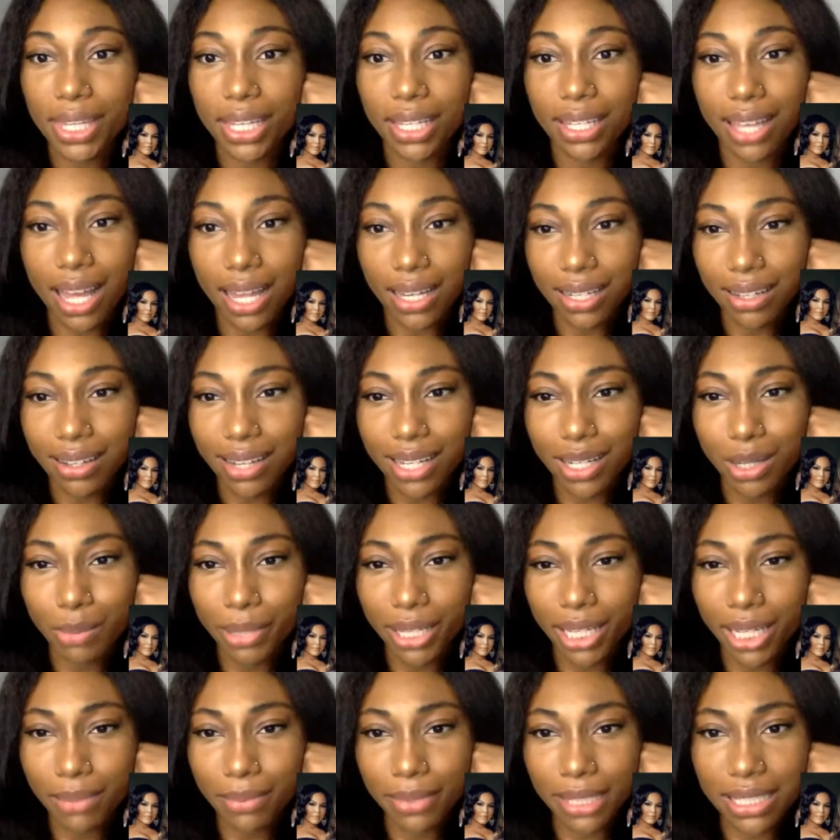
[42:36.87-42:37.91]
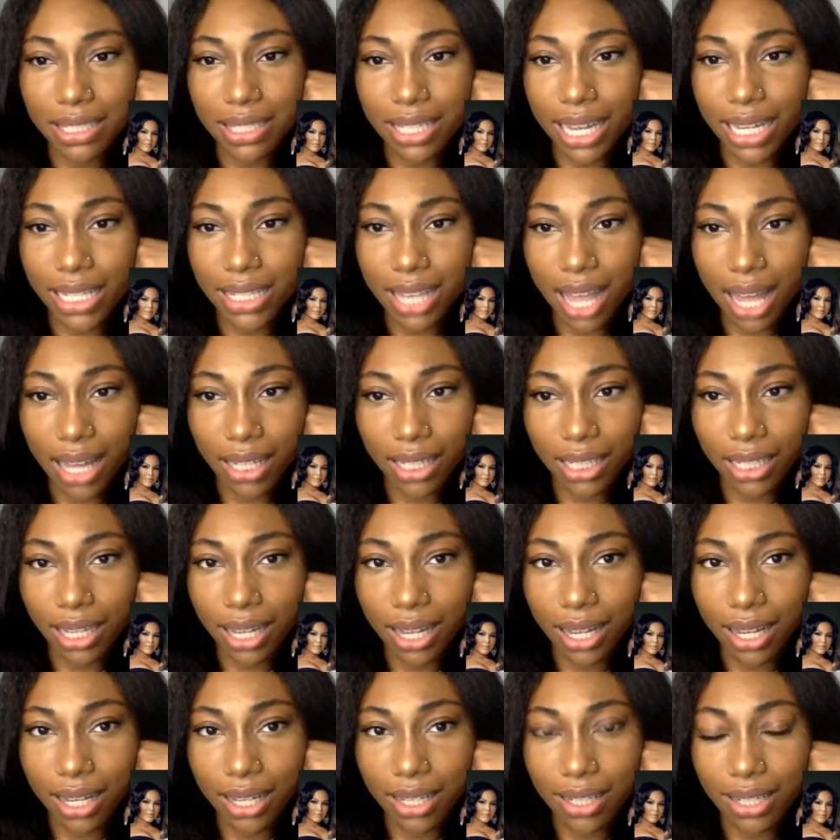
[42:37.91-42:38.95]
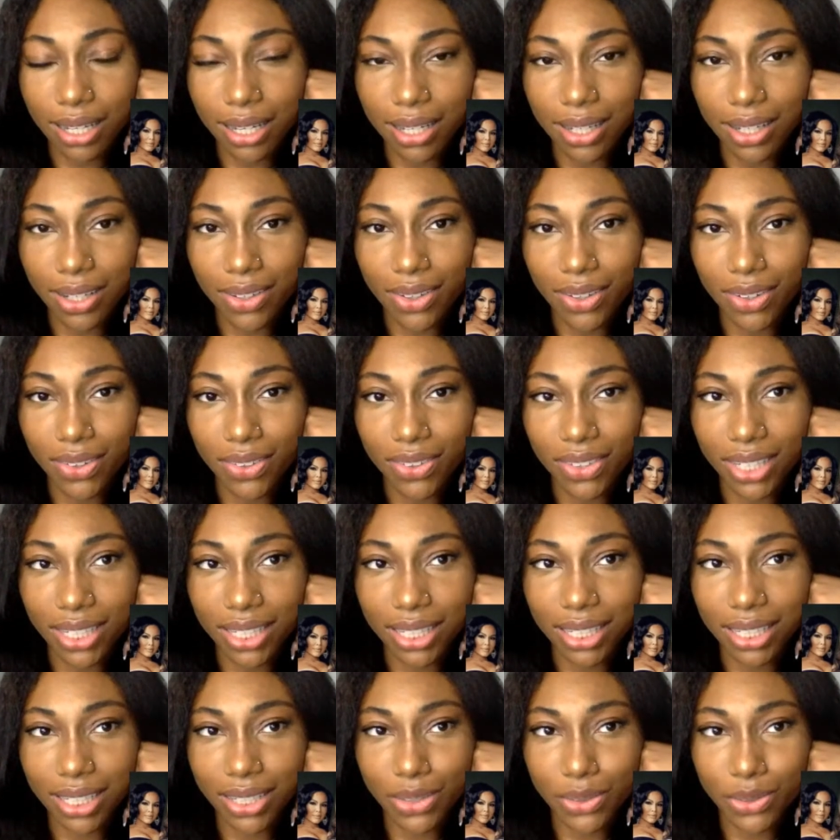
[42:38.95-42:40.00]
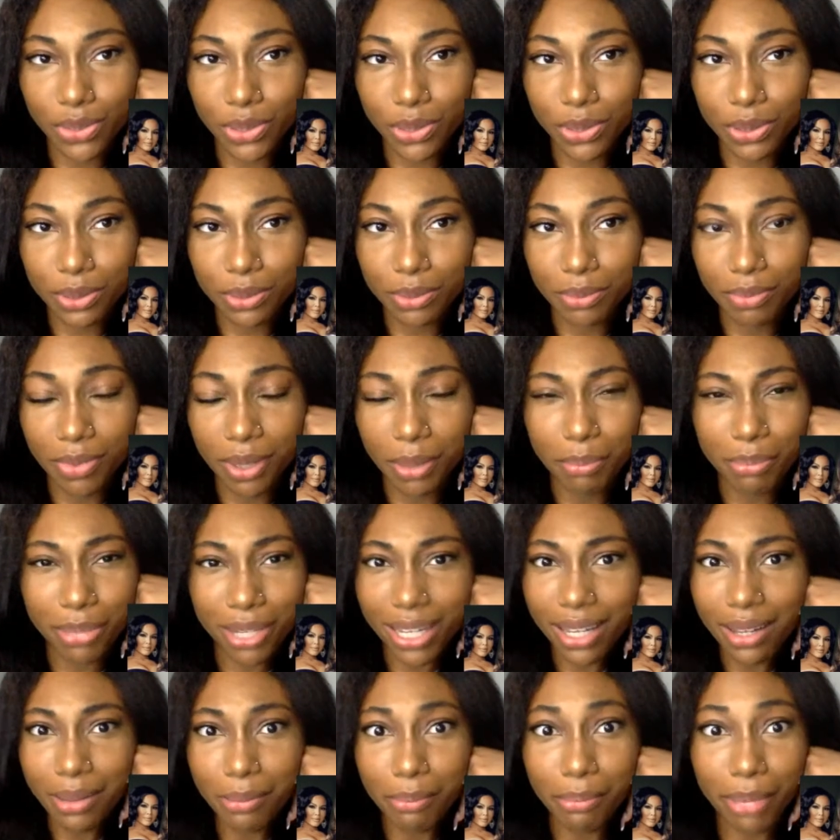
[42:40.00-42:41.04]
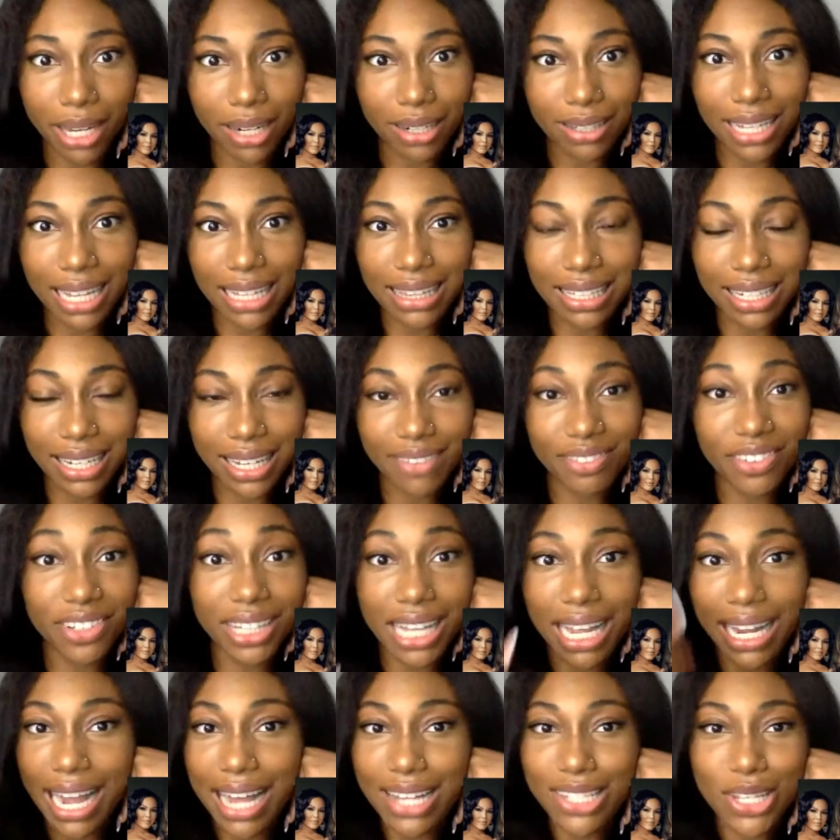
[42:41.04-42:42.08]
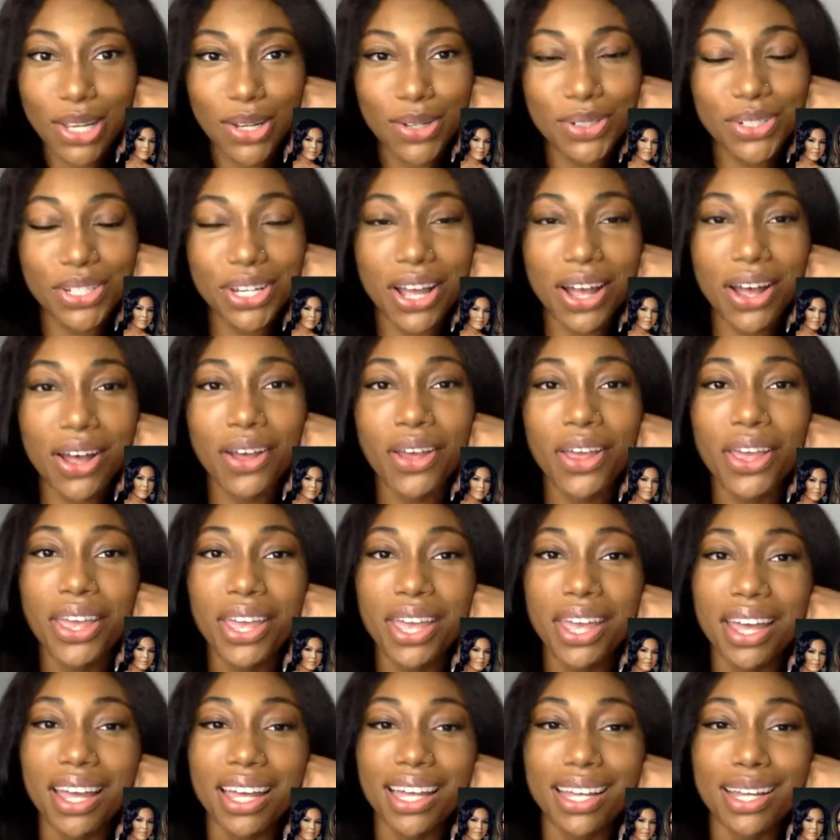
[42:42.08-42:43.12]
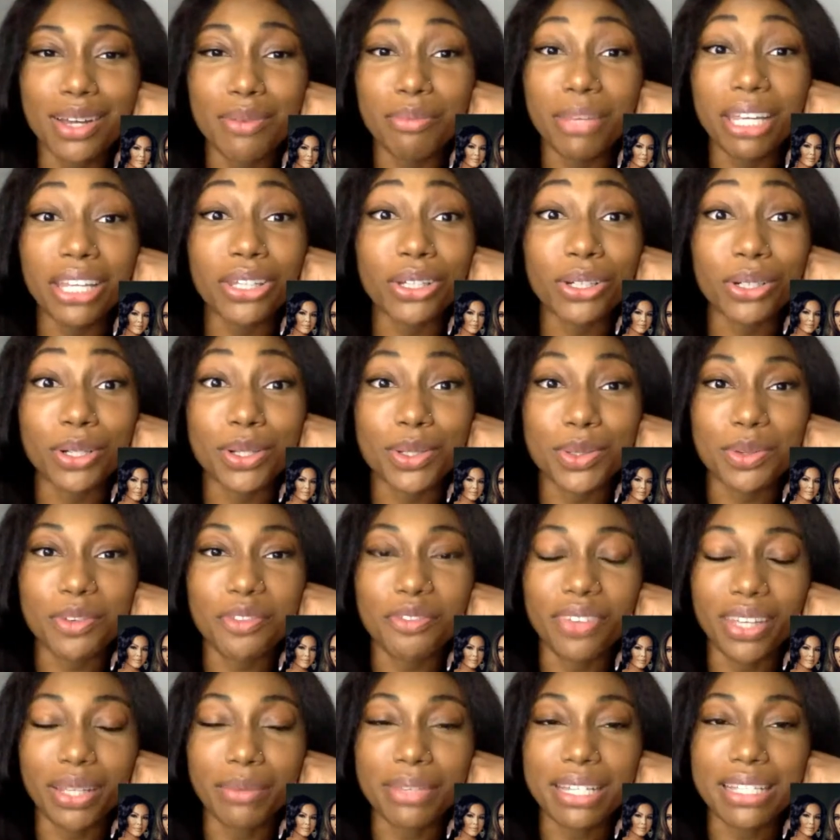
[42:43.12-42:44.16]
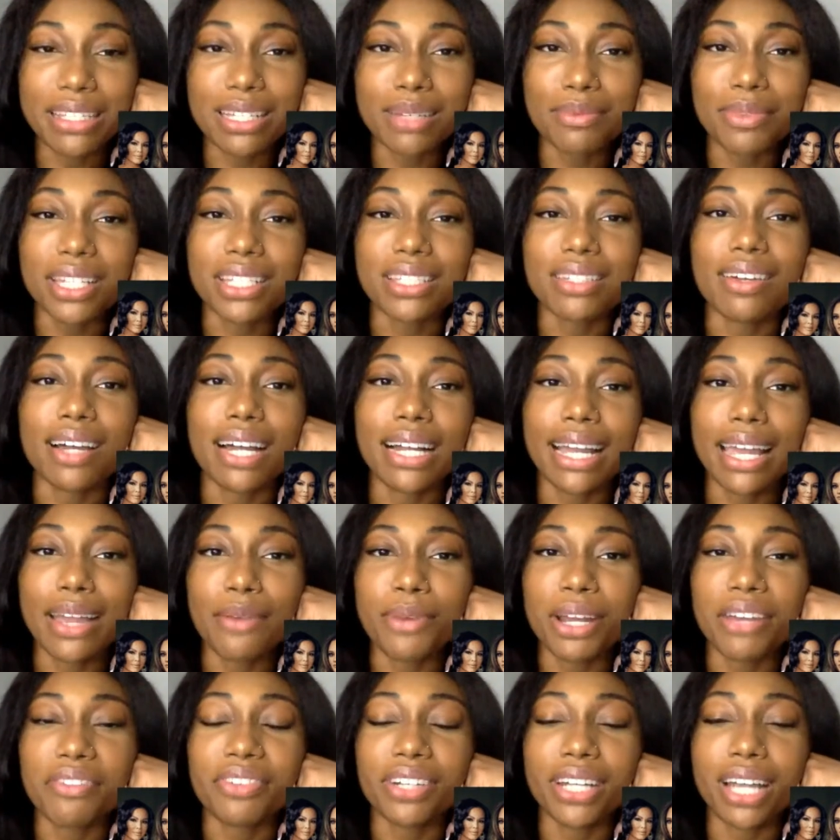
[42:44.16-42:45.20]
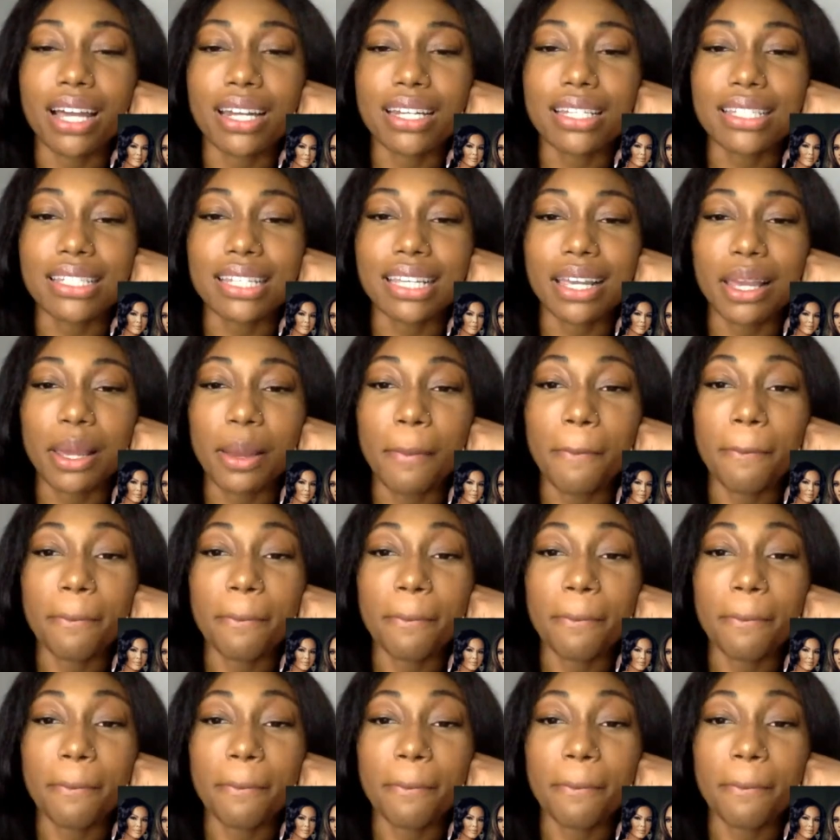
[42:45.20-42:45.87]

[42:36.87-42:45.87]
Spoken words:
Y'all know I don't be up this late talking to y'all on YouTube, but better late than ever. Like I told y'all, me and the girls are filming something, so I can't wait for y'all to see it.